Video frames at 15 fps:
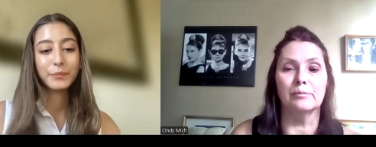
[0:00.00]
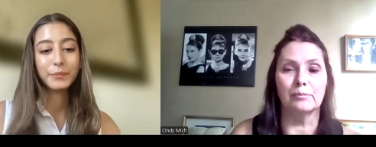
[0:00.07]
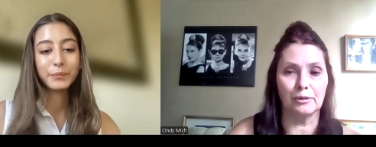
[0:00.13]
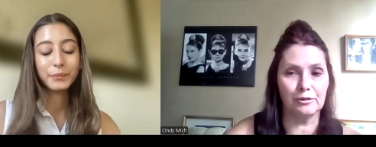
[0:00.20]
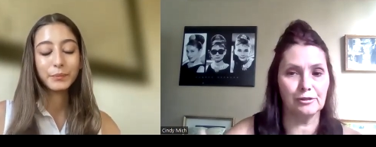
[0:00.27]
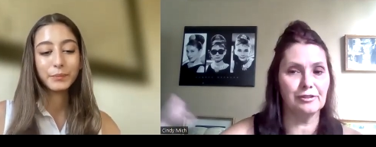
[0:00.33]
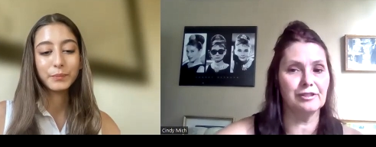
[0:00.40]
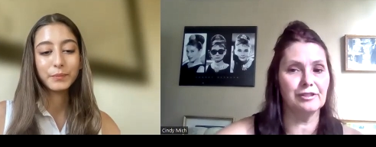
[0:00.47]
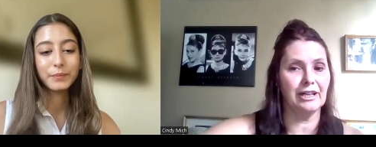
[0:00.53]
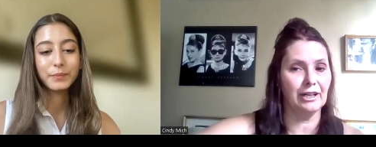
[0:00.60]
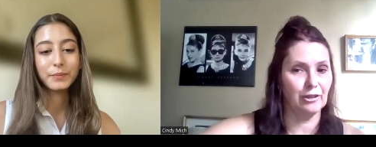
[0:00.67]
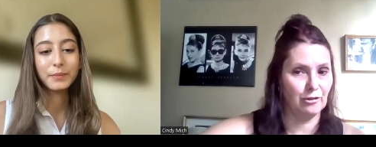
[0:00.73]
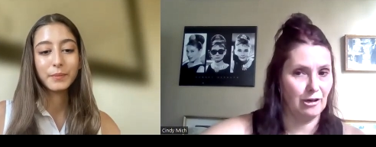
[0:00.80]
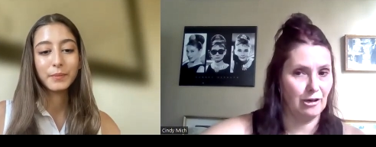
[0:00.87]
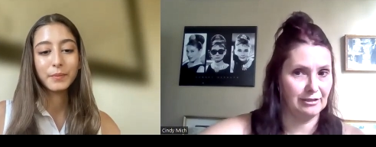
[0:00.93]
Speaker 1: that the person
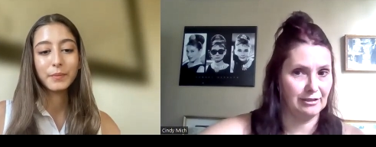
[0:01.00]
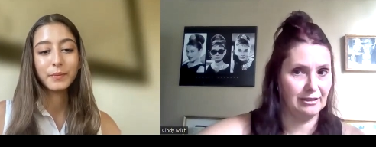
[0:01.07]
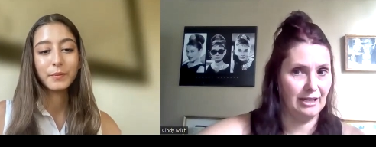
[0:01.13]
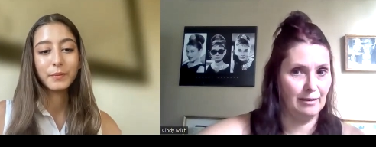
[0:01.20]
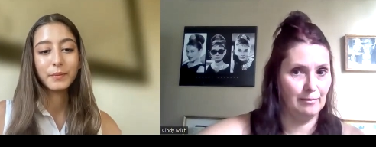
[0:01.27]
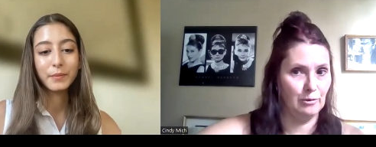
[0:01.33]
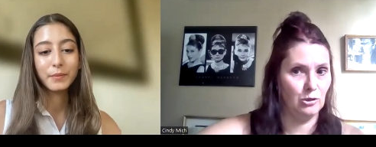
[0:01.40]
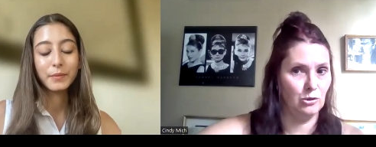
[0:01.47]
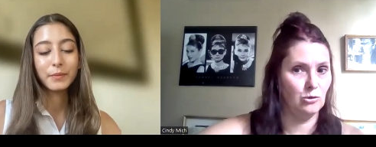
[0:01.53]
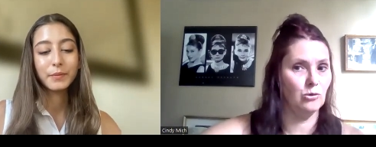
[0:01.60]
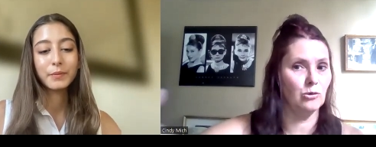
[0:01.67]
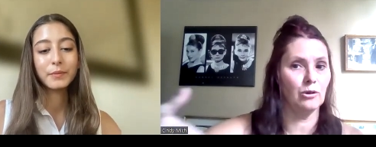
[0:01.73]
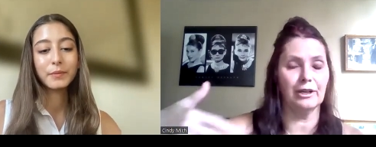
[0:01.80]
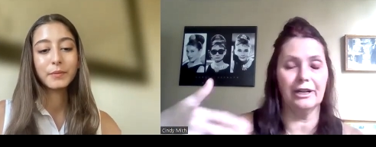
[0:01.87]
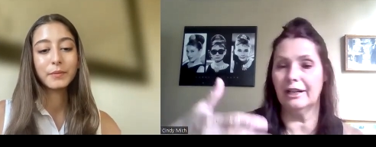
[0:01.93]
sitting across the
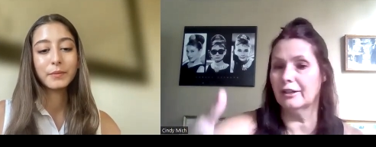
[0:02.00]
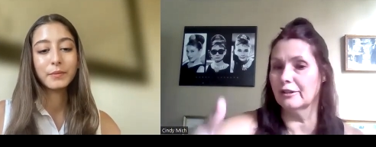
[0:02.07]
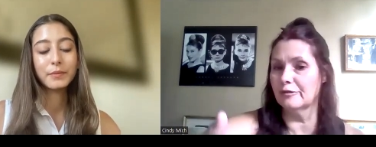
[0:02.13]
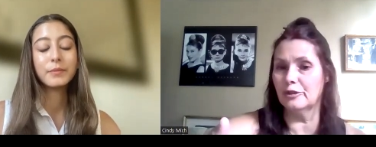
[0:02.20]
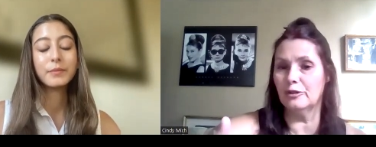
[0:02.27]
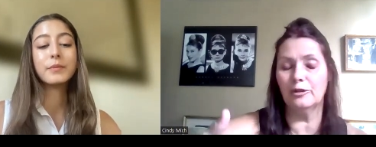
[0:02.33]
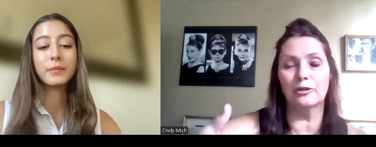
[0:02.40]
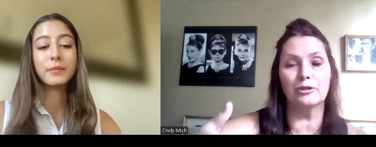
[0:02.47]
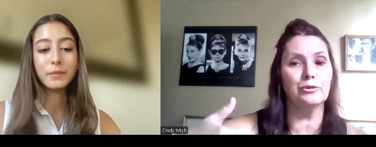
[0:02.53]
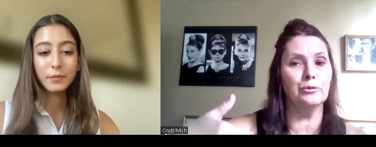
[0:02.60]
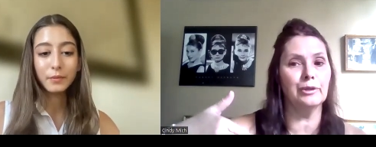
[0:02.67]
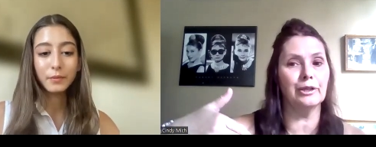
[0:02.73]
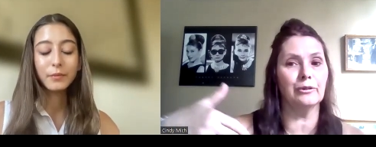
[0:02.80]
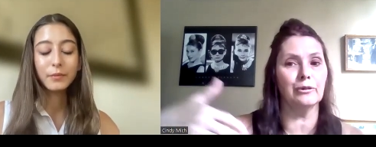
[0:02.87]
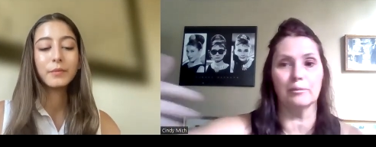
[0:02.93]
table or an interview you're
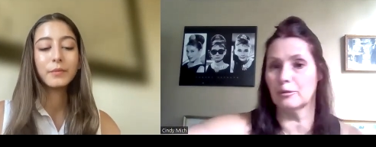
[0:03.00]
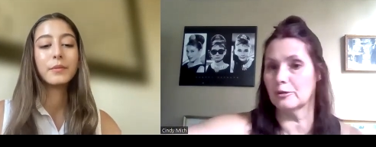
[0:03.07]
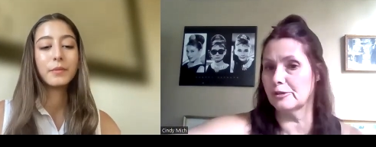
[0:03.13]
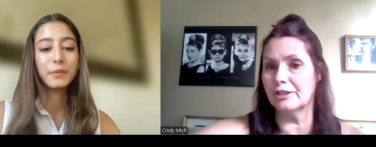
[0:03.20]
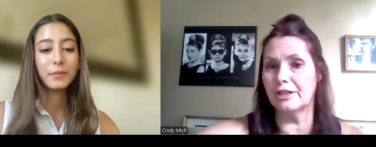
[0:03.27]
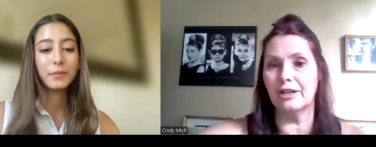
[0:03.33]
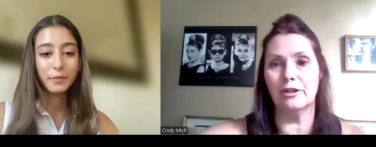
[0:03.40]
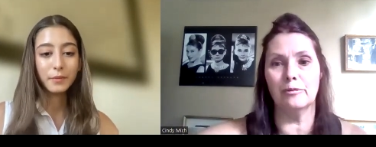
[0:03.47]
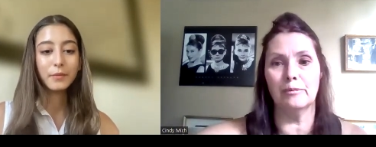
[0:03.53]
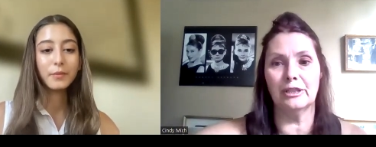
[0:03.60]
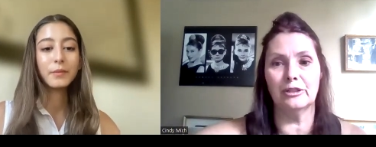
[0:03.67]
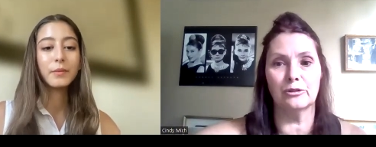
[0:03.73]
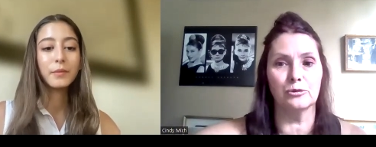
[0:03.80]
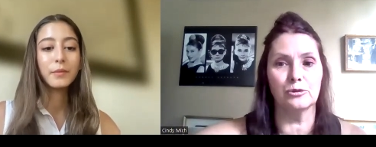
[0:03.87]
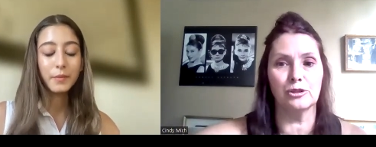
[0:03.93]
doing or a person that
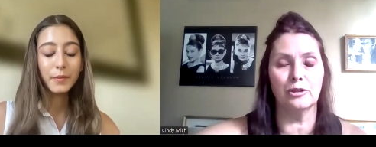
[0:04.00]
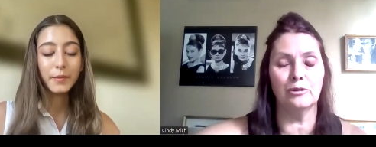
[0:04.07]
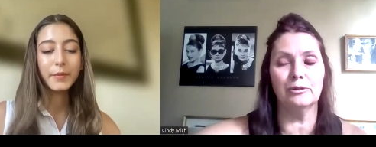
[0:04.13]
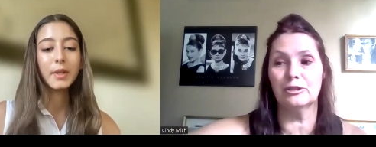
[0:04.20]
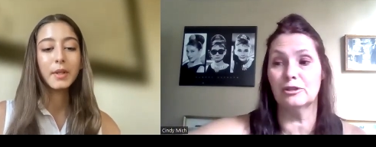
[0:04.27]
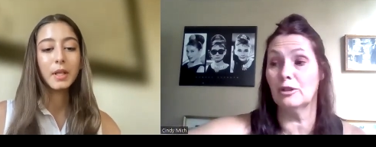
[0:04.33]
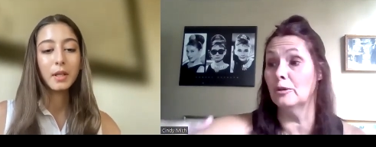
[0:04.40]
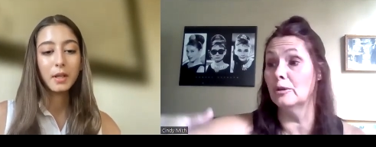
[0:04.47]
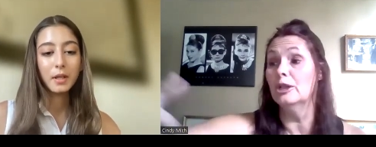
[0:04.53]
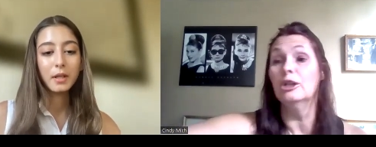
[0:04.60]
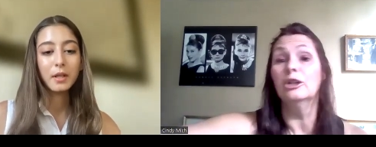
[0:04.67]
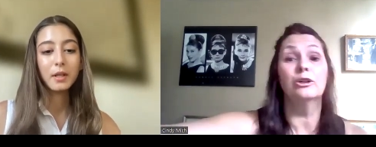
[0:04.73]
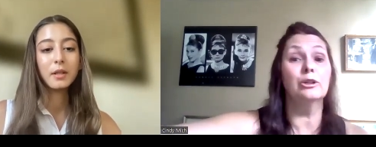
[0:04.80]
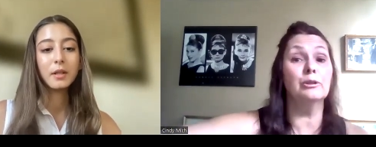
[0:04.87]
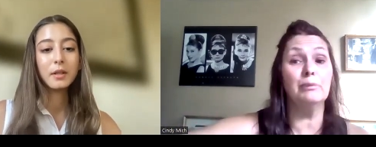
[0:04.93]
you meet through so and
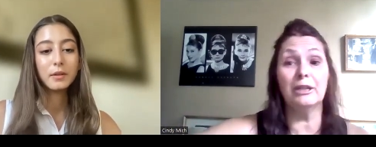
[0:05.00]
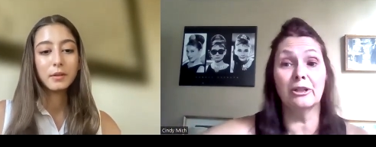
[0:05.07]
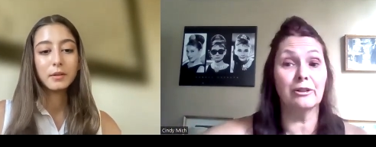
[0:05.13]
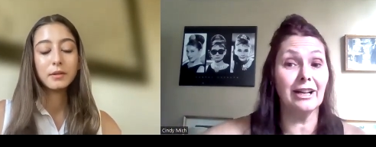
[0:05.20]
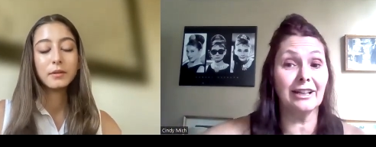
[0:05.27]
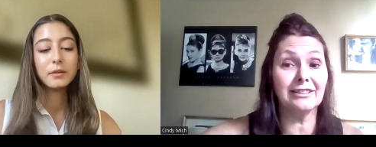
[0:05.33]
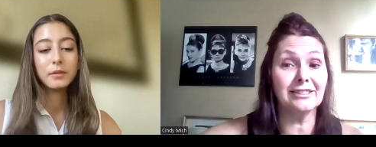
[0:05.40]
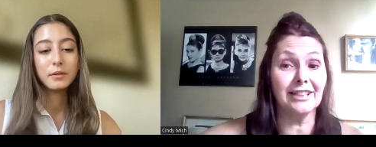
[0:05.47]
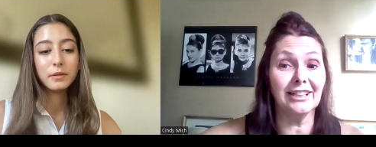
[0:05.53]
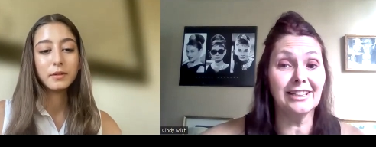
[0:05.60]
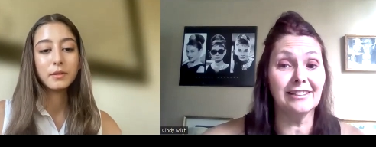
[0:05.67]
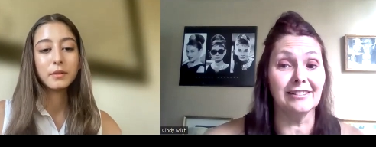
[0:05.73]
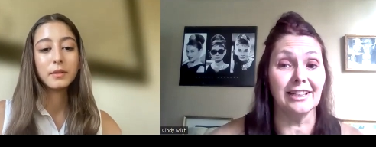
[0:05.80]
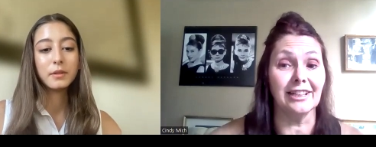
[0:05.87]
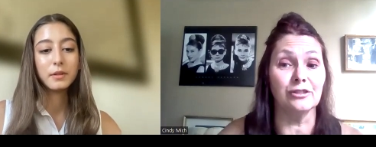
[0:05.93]
so could be your next
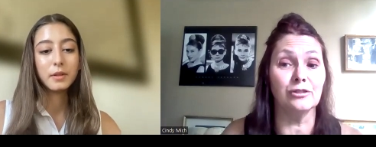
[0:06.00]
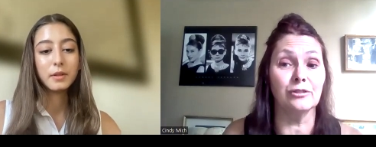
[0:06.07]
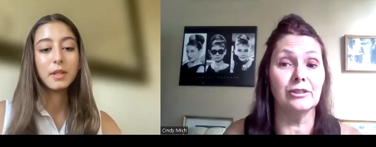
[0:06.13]
anything.